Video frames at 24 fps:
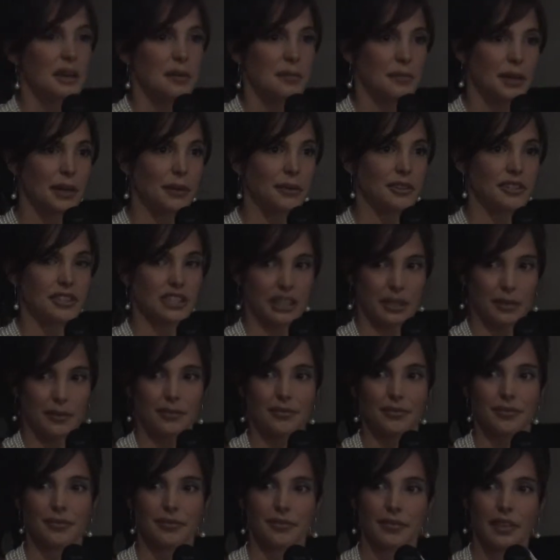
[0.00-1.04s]
be with
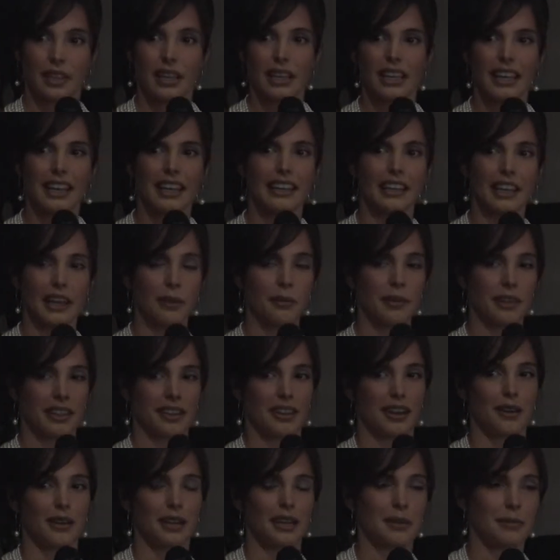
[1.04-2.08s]
Jim, again, we
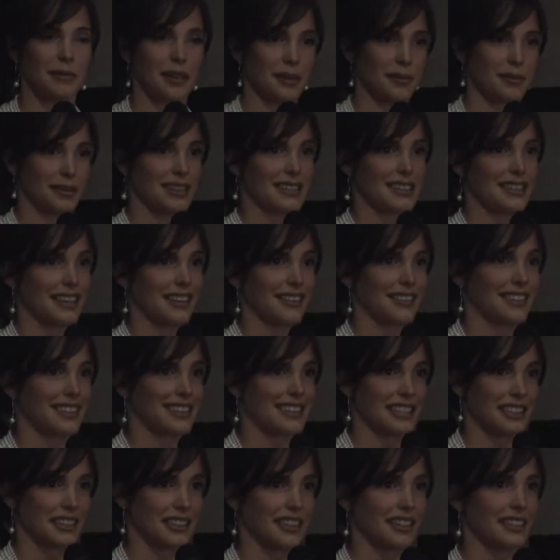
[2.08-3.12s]
thought he might be a
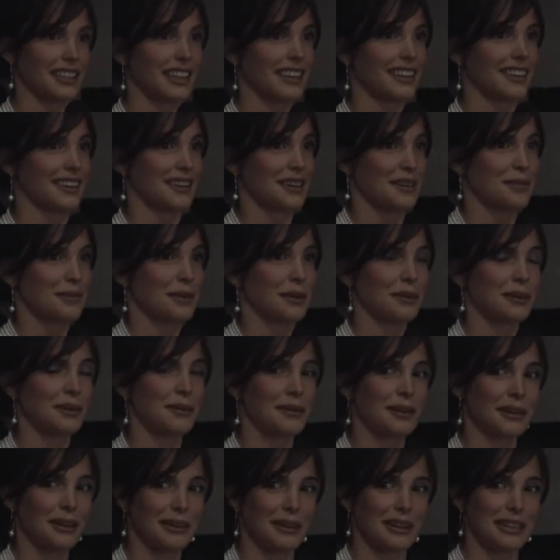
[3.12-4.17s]
serial killer, but we
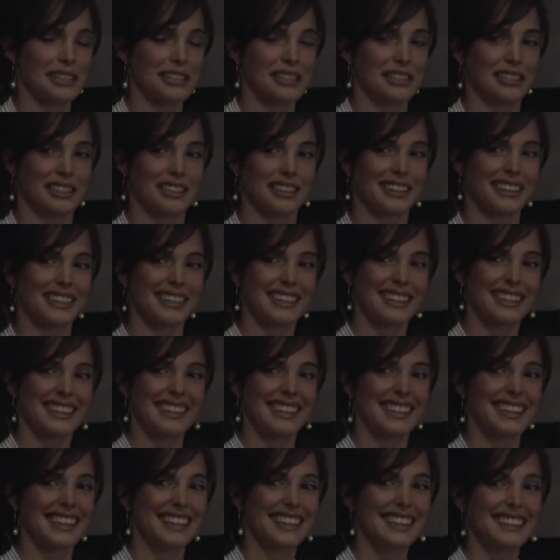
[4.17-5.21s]
weren't quite sure.
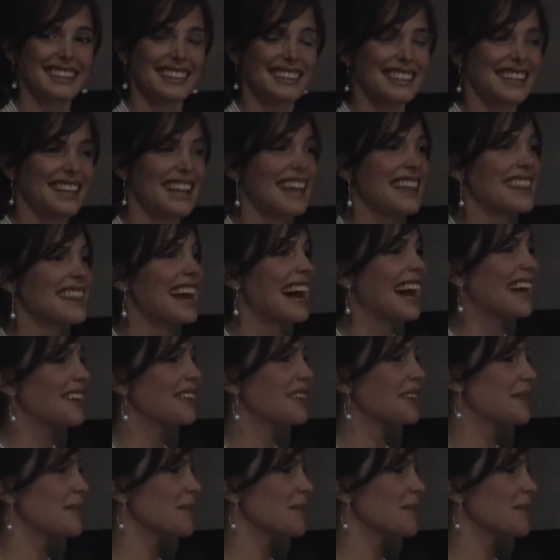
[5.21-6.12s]
That or a